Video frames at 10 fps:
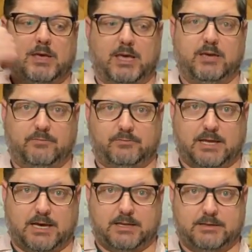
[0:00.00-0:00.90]
A
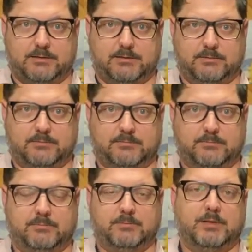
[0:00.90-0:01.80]
flat,
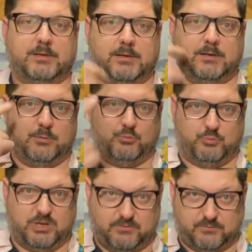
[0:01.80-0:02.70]

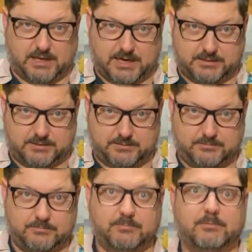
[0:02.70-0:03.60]
B flat,
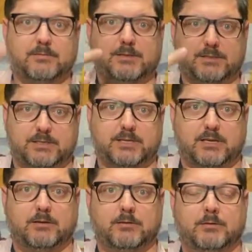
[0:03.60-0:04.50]
C,
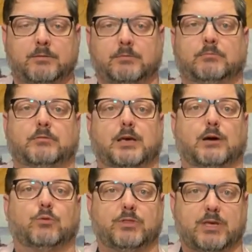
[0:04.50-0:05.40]
that
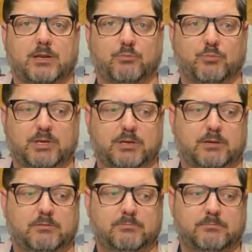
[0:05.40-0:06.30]
would then
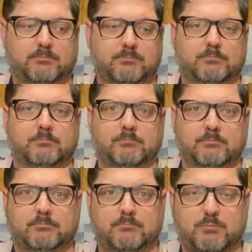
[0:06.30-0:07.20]
be
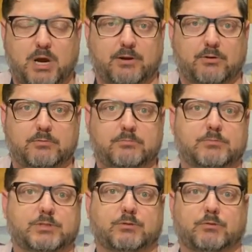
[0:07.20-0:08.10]
minor.
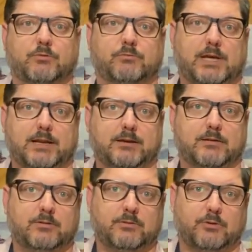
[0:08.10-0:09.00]
So you're flatting
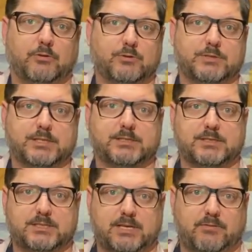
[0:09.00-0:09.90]
the 3rd, 6th,
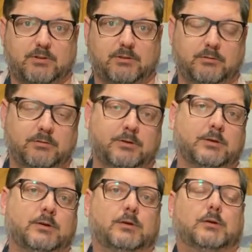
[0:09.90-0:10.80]
and
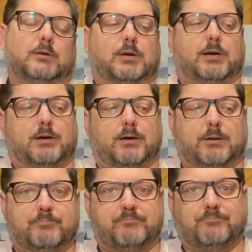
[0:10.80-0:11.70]

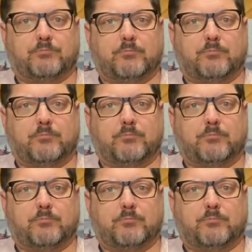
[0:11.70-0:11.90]
7th.